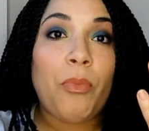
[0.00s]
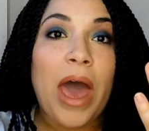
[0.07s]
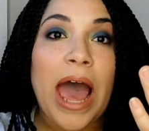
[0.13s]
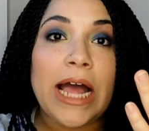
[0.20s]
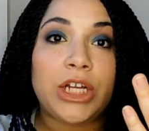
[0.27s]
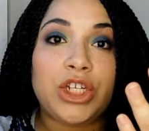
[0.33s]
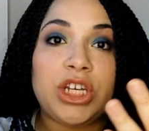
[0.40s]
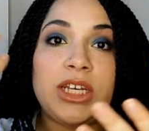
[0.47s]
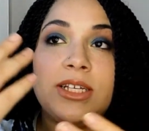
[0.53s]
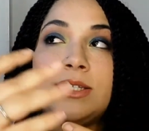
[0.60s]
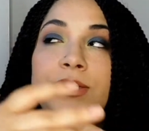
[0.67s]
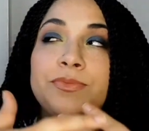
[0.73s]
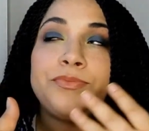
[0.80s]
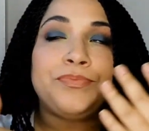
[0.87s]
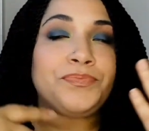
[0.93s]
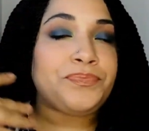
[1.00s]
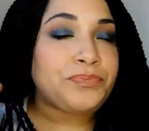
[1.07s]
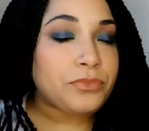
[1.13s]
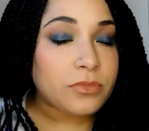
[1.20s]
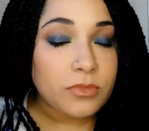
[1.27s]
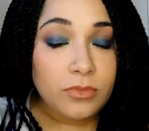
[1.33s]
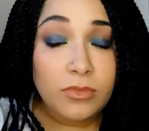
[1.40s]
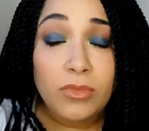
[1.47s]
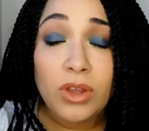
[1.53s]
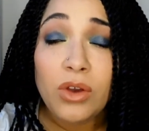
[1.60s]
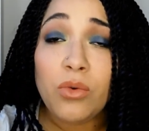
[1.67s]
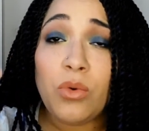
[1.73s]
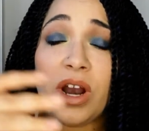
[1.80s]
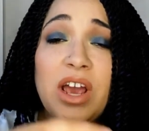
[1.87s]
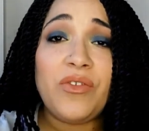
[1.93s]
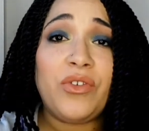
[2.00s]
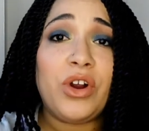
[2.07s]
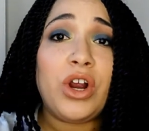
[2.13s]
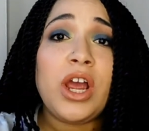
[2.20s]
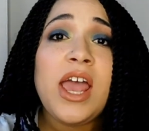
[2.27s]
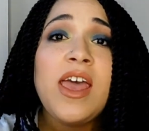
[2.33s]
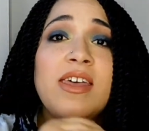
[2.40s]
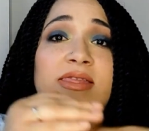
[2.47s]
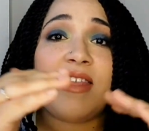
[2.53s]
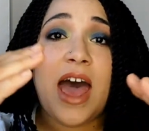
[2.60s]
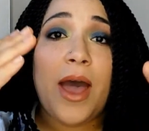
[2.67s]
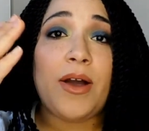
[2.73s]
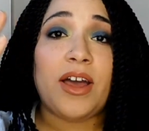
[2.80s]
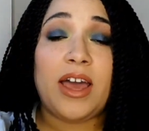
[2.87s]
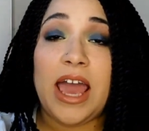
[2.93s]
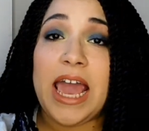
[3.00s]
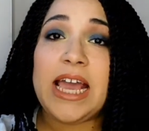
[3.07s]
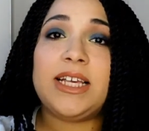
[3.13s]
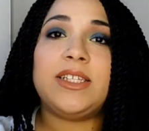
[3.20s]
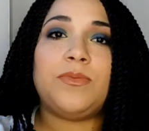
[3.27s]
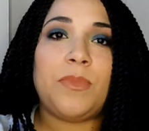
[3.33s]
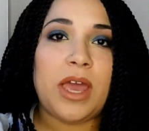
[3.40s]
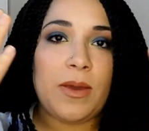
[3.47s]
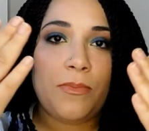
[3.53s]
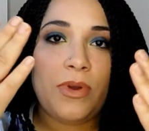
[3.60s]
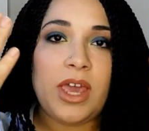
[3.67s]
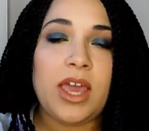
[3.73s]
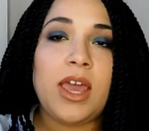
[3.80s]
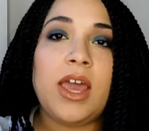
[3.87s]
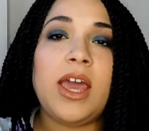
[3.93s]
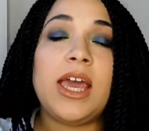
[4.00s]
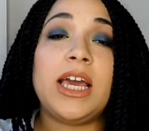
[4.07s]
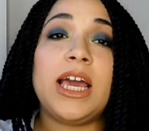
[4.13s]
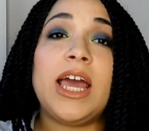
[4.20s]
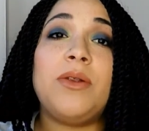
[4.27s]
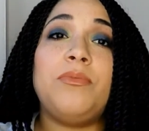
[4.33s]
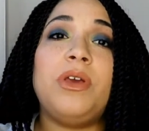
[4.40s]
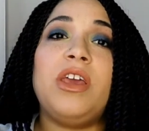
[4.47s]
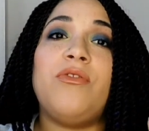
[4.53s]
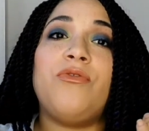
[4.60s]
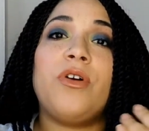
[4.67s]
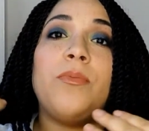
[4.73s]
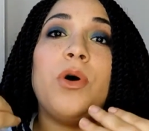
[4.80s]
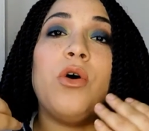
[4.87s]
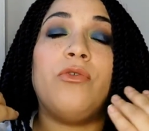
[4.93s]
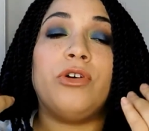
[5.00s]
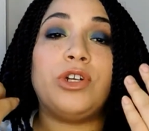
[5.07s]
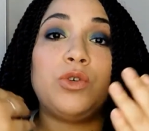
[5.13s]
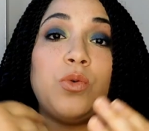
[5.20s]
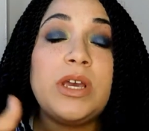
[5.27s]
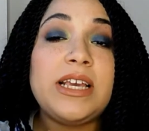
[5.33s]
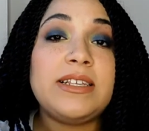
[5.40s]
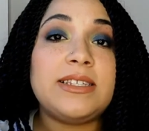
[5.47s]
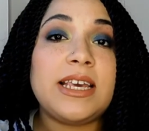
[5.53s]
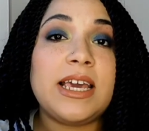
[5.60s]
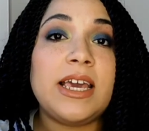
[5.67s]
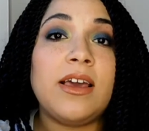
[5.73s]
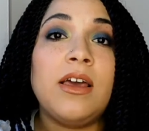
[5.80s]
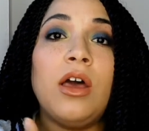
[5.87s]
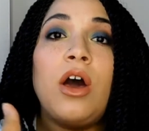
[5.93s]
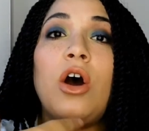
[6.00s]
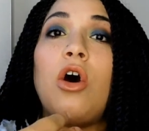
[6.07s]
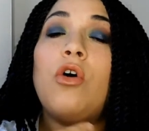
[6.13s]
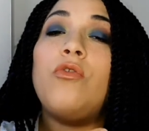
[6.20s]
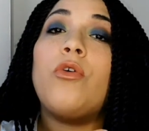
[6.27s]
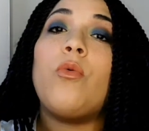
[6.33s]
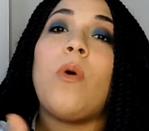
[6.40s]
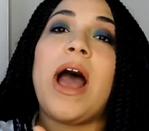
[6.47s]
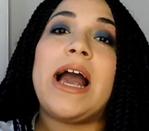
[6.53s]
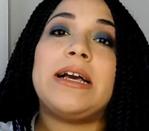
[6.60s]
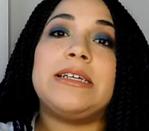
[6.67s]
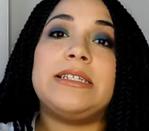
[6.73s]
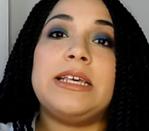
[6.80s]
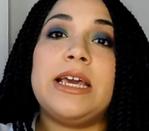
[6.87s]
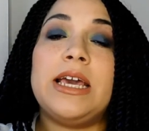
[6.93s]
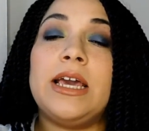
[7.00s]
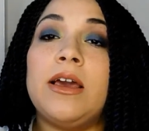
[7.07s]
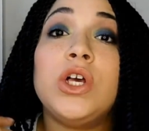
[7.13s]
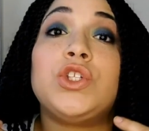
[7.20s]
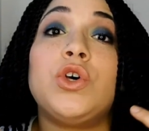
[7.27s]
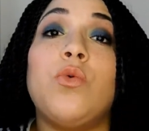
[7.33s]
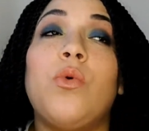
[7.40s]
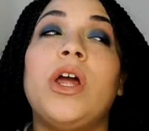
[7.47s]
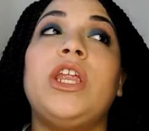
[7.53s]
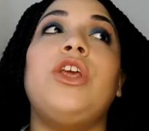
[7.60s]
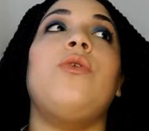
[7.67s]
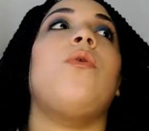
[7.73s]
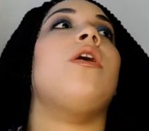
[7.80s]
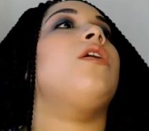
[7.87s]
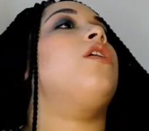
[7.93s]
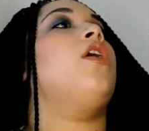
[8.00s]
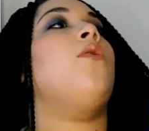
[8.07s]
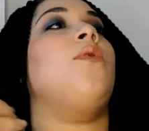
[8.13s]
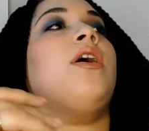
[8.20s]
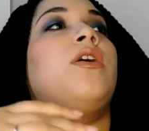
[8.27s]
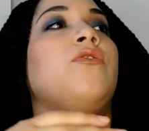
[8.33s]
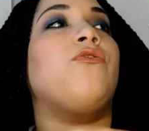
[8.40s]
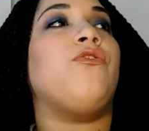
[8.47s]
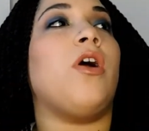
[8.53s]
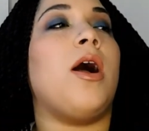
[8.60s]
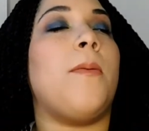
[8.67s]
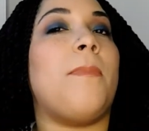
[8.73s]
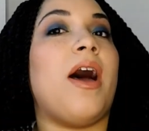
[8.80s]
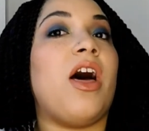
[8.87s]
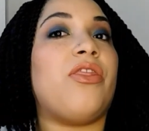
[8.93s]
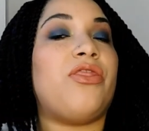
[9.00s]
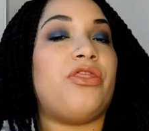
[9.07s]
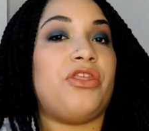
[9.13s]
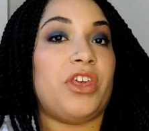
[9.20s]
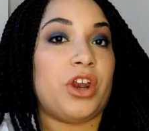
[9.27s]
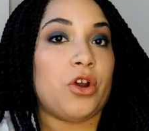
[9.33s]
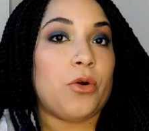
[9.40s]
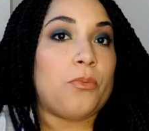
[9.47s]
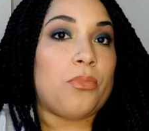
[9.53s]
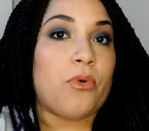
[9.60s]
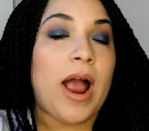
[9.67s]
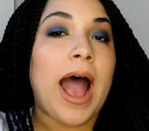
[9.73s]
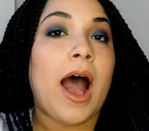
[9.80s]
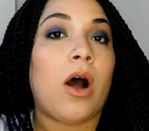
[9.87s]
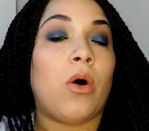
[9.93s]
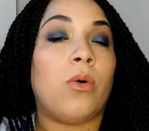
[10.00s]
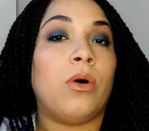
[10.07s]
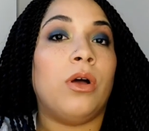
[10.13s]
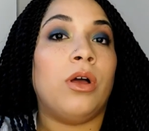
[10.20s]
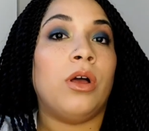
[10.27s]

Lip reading: patches, whatever that case may be. It can be from over tweezing, over waxing. So when you are going from a thinner brow